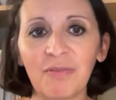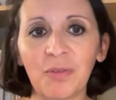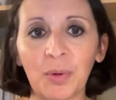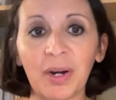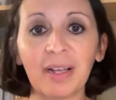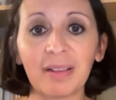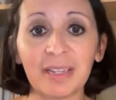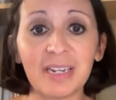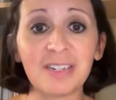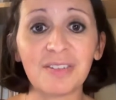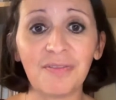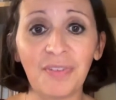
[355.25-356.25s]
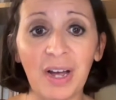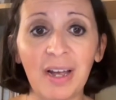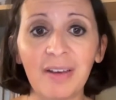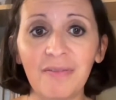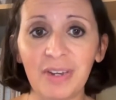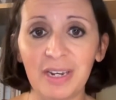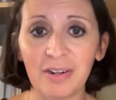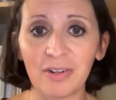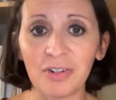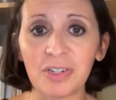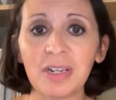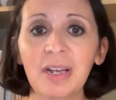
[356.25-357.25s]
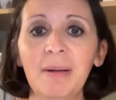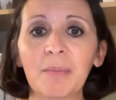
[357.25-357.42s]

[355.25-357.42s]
for at least 5 years